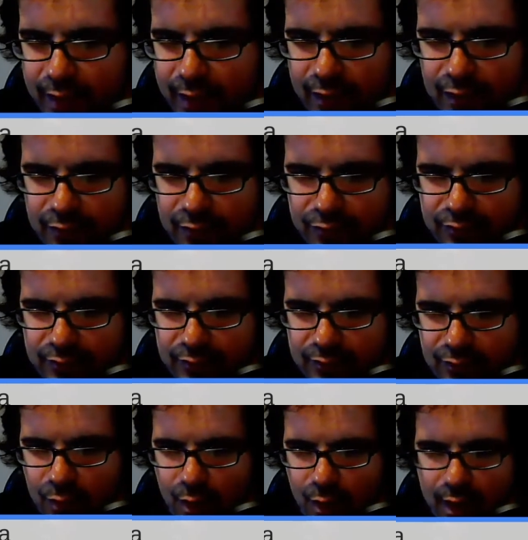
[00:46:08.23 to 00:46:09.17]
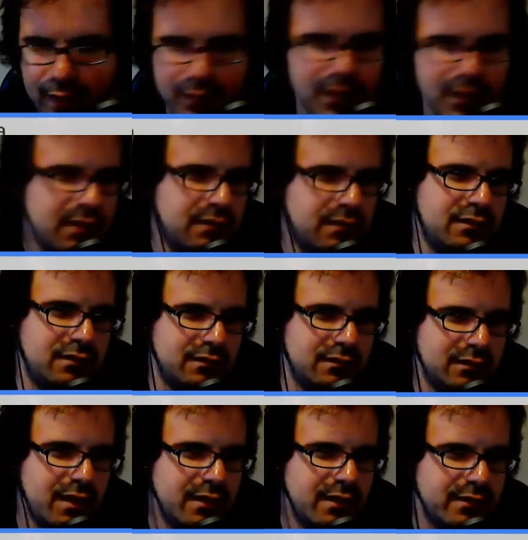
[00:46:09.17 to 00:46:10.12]
girls quite like
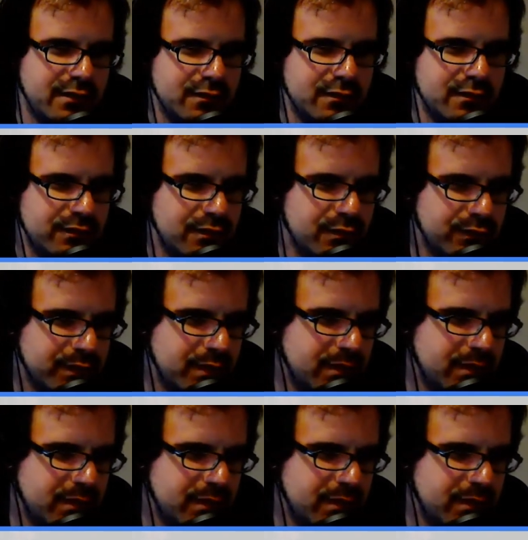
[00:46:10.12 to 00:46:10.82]
the idea of it.